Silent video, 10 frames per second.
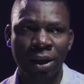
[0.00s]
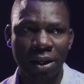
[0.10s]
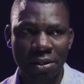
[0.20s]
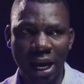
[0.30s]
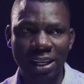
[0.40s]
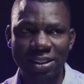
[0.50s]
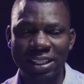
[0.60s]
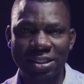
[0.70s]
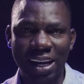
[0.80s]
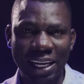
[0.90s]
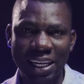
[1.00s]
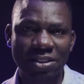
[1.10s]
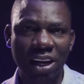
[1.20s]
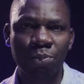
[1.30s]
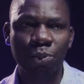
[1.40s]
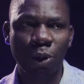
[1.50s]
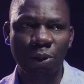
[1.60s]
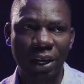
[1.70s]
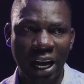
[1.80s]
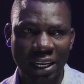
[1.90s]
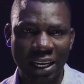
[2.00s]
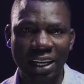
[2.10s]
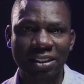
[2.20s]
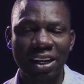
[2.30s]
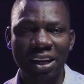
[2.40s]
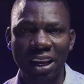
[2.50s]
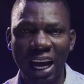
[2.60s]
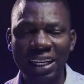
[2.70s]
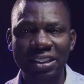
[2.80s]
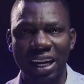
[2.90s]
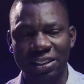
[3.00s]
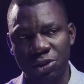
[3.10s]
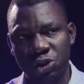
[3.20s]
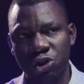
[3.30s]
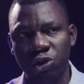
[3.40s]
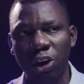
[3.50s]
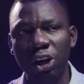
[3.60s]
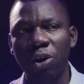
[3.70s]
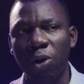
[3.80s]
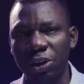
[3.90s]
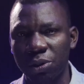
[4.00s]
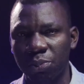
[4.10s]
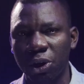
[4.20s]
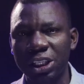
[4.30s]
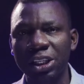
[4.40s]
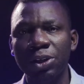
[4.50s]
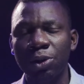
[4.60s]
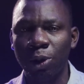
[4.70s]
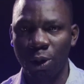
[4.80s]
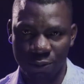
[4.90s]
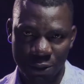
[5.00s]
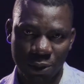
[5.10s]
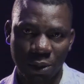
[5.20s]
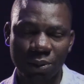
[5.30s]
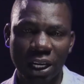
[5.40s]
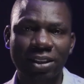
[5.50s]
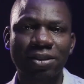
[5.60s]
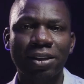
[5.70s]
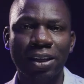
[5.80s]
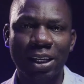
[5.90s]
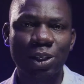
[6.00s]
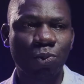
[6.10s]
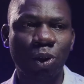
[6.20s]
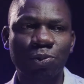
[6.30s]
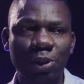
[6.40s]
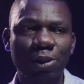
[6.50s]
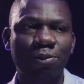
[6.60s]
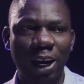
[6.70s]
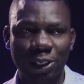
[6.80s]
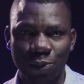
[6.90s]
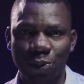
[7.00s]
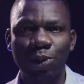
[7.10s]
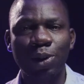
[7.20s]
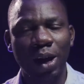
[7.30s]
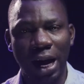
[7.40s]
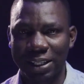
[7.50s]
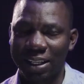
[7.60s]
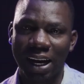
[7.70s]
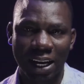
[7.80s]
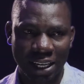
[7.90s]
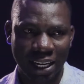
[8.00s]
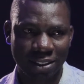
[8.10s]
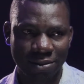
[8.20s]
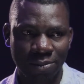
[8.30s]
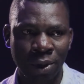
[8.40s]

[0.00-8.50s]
That is an example of a hard light. A light that is strong on the body of the subject is what we refer to as a hard light.